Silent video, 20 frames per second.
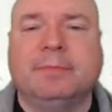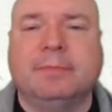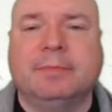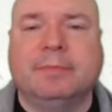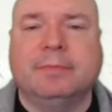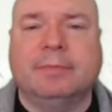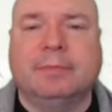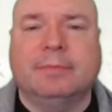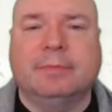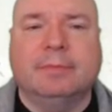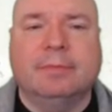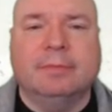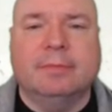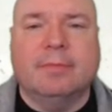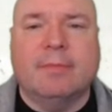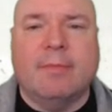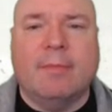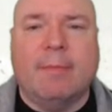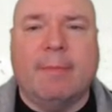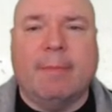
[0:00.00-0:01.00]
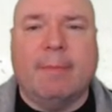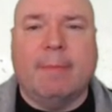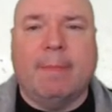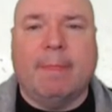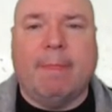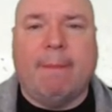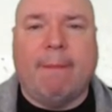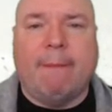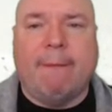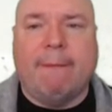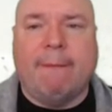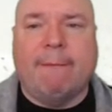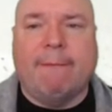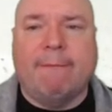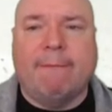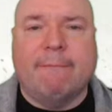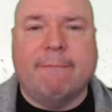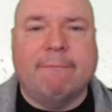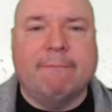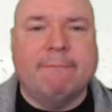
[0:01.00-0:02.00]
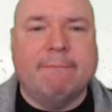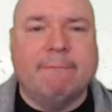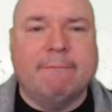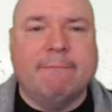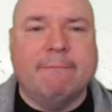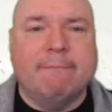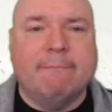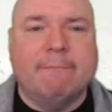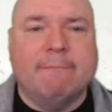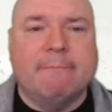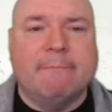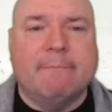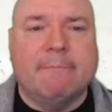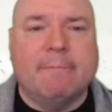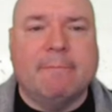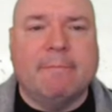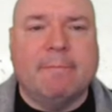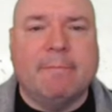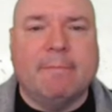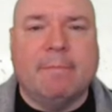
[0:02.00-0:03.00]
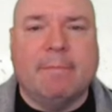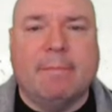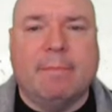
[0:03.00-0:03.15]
No one is speaking in this clip.